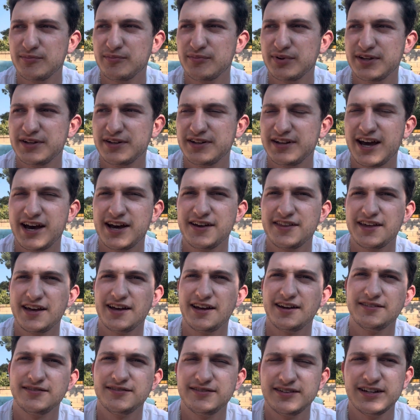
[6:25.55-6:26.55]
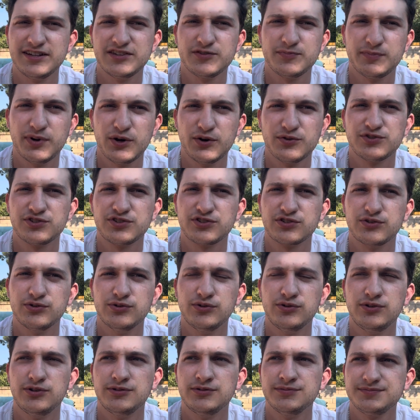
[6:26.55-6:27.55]
But now that it's
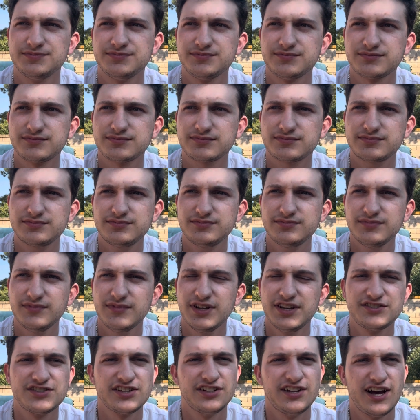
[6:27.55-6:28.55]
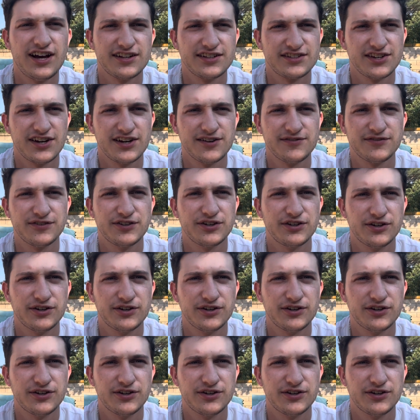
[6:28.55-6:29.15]
post-school, it's a lot tougher.